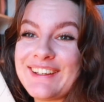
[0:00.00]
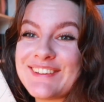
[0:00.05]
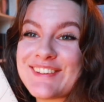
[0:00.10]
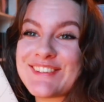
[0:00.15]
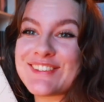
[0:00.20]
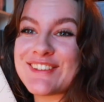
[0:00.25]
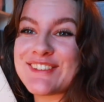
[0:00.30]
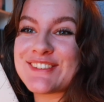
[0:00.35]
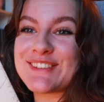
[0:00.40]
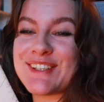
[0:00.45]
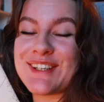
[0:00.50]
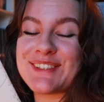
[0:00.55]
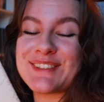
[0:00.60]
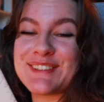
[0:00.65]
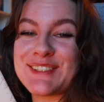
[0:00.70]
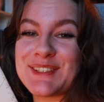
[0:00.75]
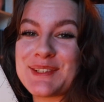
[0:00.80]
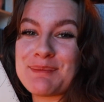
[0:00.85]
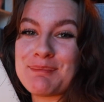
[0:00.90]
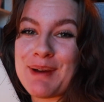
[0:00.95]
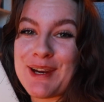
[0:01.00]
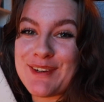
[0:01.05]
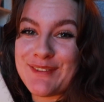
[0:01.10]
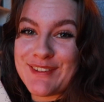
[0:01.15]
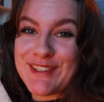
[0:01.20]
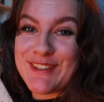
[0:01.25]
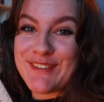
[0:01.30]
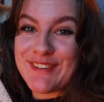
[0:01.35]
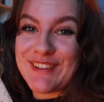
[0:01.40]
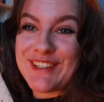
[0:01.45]
also started my
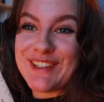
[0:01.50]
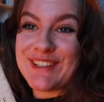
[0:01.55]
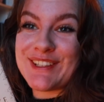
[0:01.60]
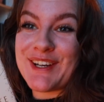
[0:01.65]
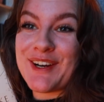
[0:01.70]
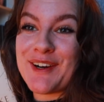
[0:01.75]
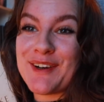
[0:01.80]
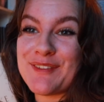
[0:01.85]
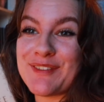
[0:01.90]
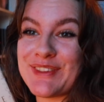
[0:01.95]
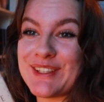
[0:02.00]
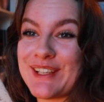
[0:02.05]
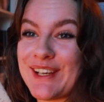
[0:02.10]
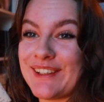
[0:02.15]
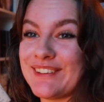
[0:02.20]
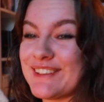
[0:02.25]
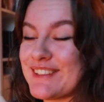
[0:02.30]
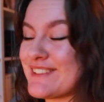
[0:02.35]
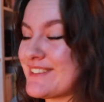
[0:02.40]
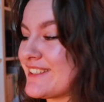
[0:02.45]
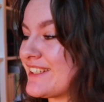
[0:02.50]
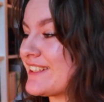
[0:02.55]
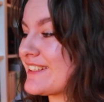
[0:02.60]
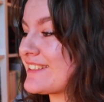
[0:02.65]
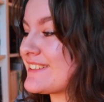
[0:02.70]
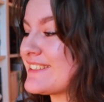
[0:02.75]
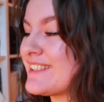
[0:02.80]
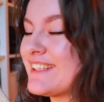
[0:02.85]
reread of The Atlas 6.